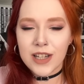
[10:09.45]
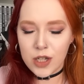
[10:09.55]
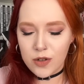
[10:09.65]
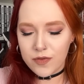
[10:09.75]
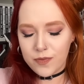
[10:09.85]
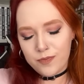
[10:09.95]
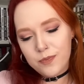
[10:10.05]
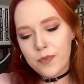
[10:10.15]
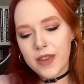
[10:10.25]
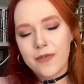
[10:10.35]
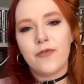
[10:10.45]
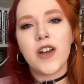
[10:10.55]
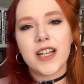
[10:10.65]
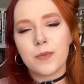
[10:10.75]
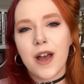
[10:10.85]
Like, the
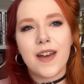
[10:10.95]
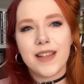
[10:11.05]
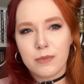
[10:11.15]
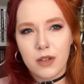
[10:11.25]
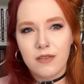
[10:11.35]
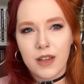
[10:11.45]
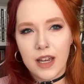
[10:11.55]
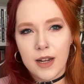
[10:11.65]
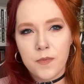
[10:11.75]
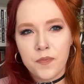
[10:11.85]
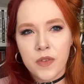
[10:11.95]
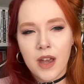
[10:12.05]
first part of this movie,